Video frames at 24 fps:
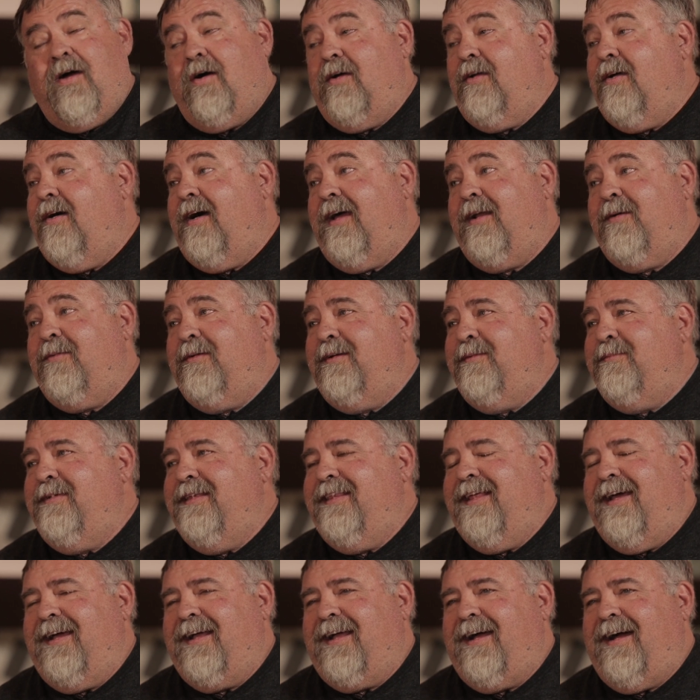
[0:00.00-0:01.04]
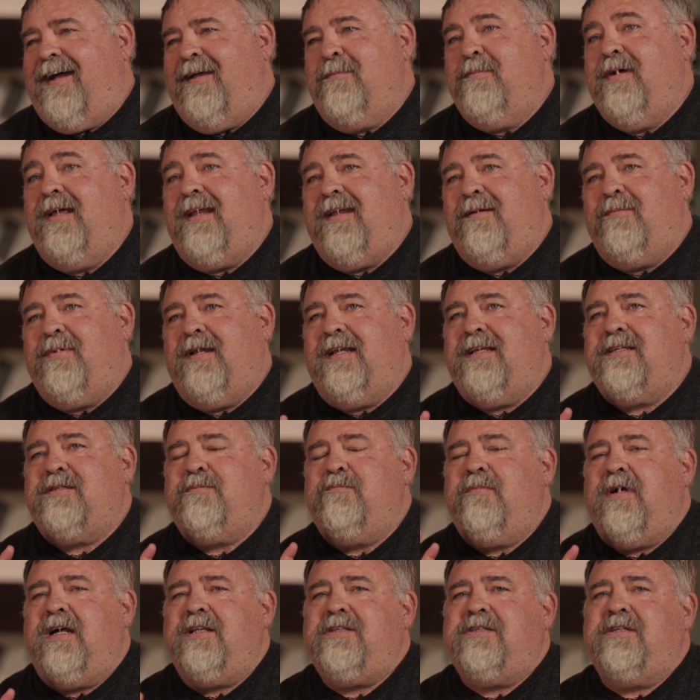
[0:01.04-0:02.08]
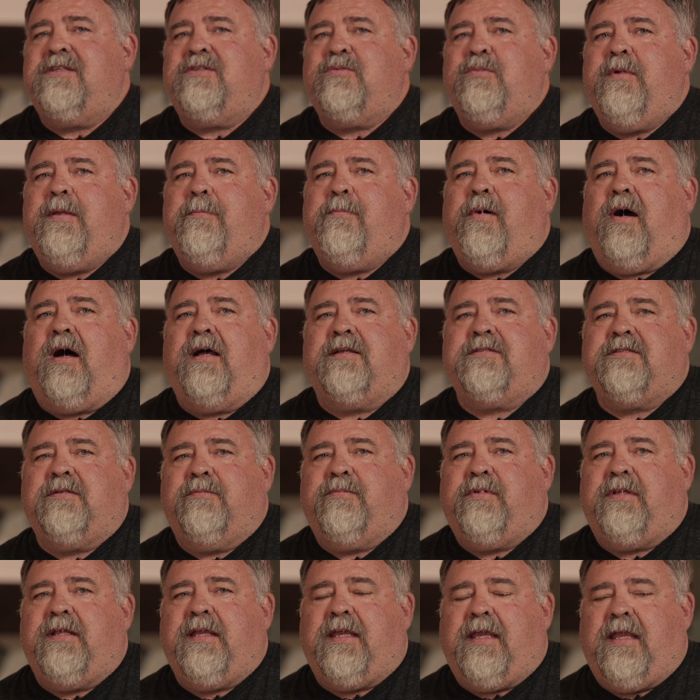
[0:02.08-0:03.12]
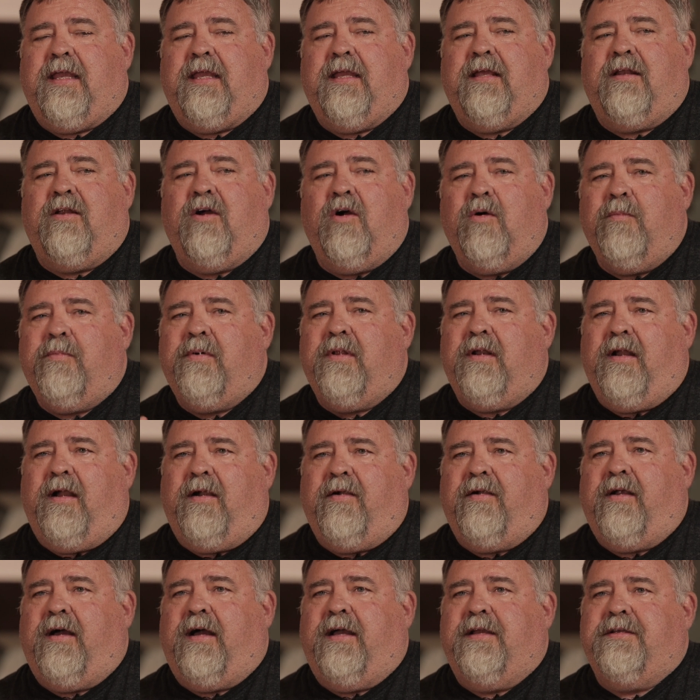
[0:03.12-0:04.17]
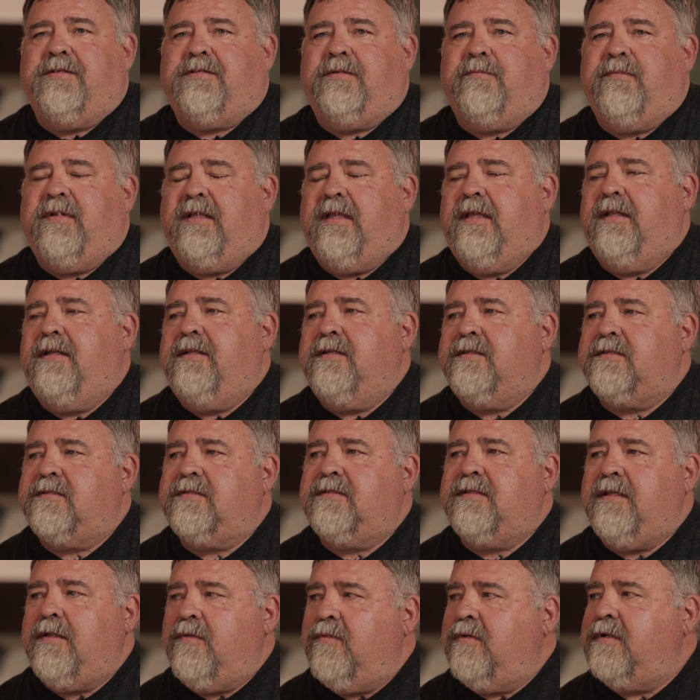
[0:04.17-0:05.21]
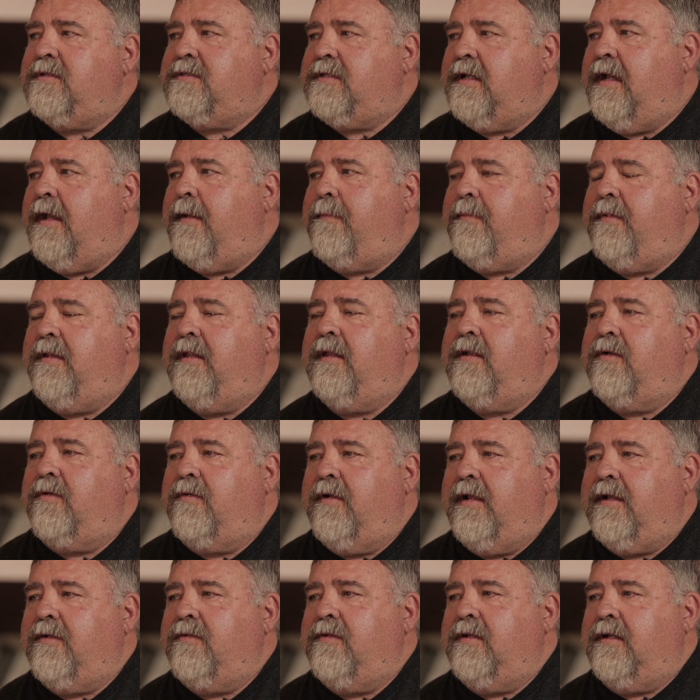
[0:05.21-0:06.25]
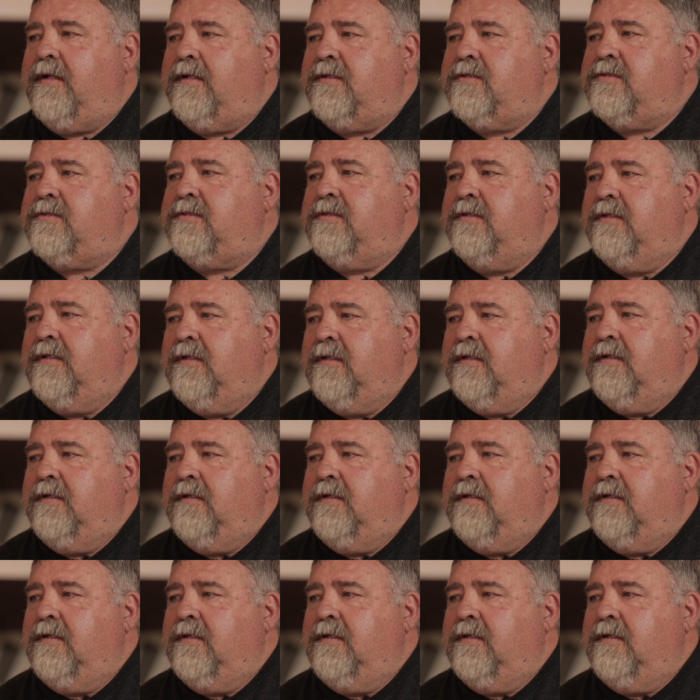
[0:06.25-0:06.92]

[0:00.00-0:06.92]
No, I don't want to be that guy. But as much as we possibly can, open our eyes and begin to see what's happening around us.